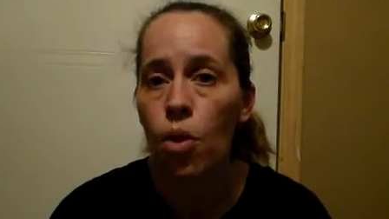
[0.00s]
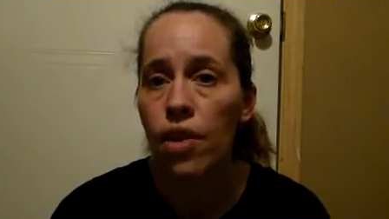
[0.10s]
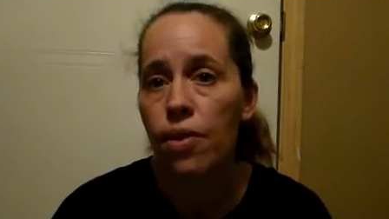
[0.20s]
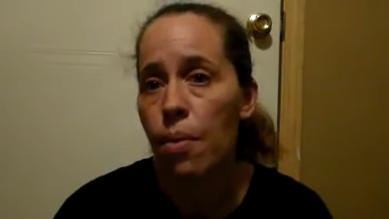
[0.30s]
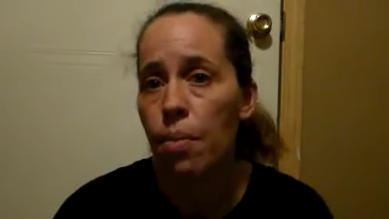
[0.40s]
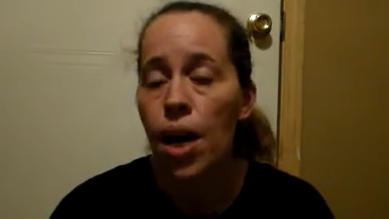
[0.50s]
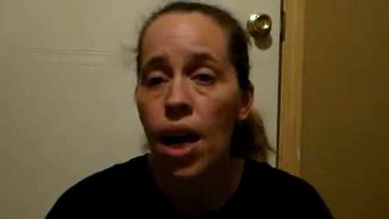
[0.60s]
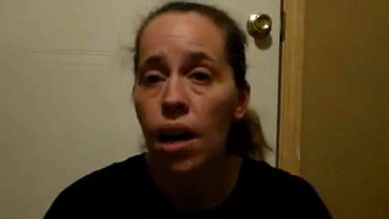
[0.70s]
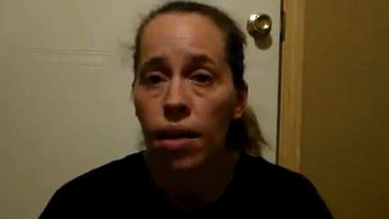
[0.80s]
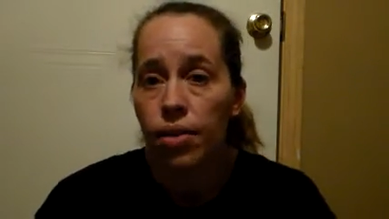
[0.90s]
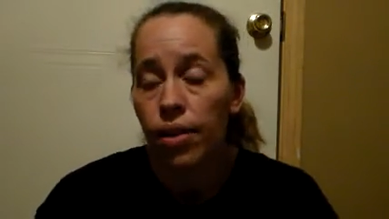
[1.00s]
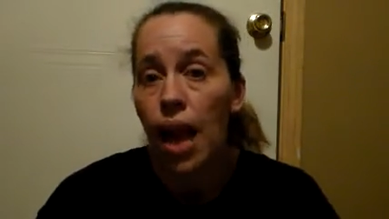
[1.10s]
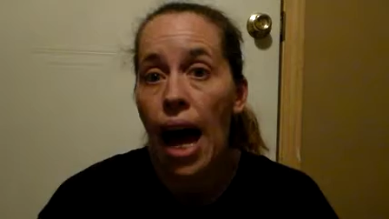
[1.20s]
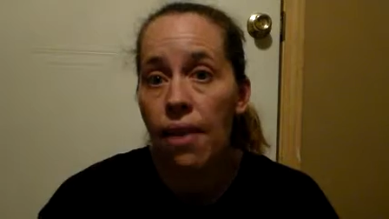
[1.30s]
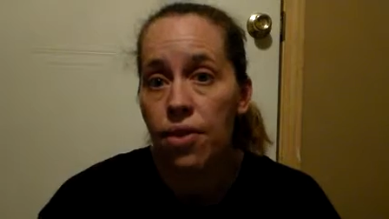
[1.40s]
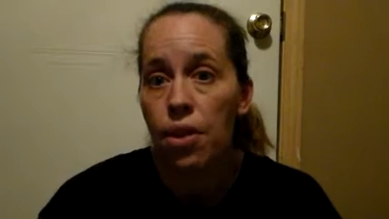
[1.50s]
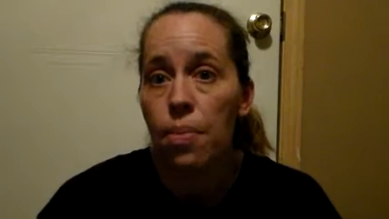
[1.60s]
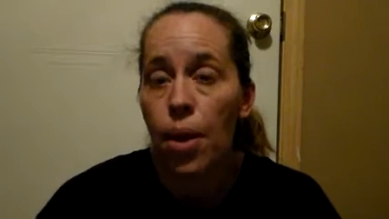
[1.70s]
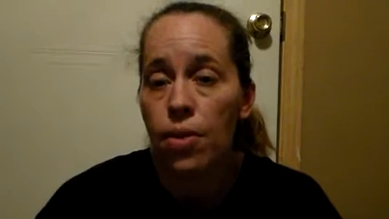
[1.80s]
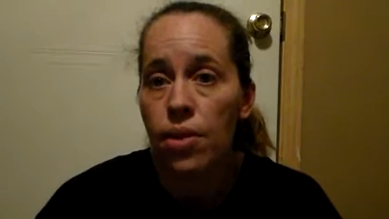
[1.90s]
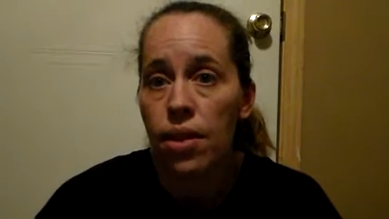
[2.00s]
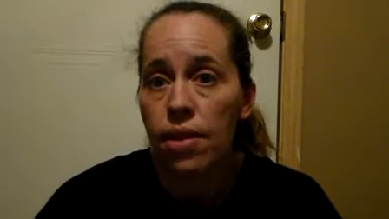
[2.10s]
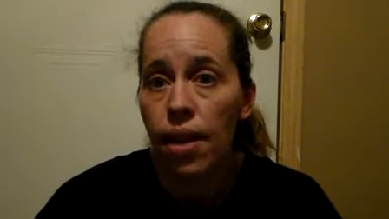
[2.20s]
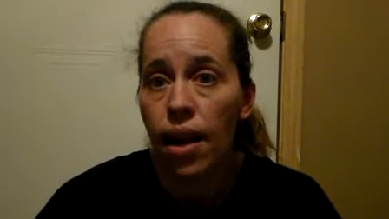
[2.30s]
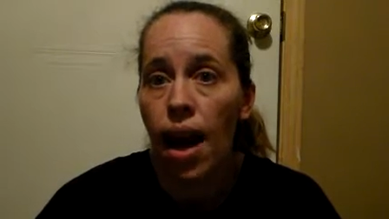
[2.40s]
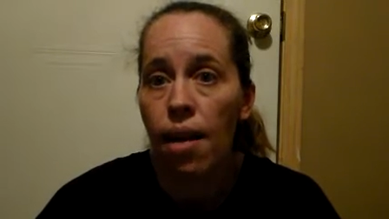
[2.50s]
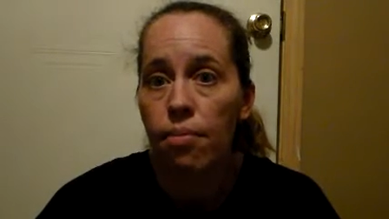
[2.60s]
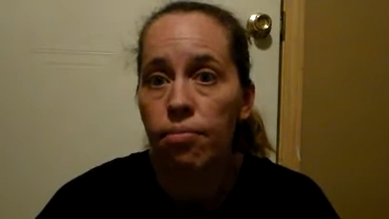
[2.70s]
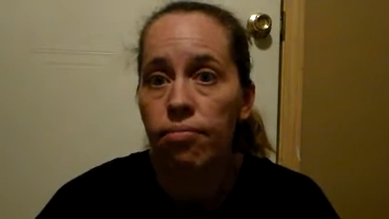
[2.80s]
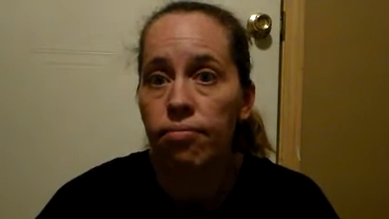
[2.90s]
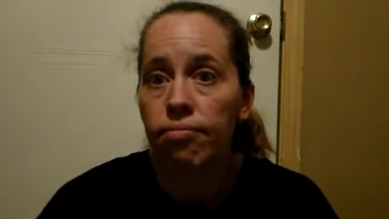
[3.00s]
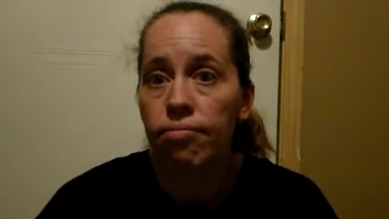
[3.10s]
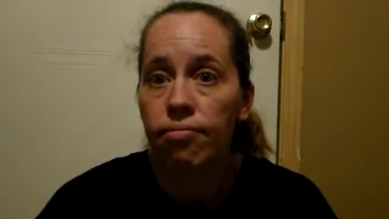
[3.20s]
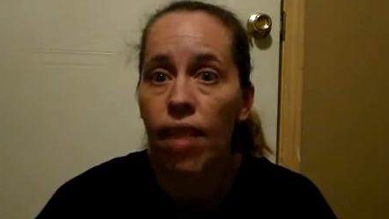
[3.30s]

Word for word: Um, one of them laughed on a post and said, um,